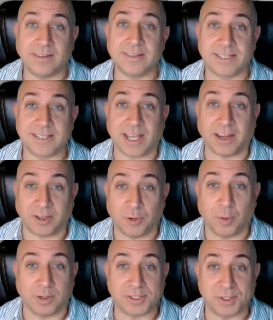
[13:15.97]
This is
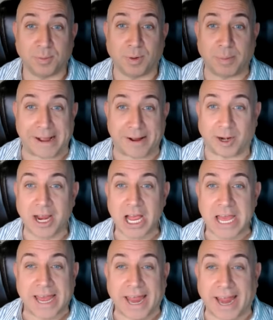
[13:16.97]
like your
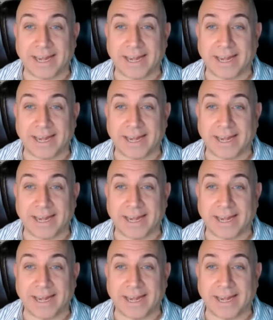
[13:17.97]
superpower.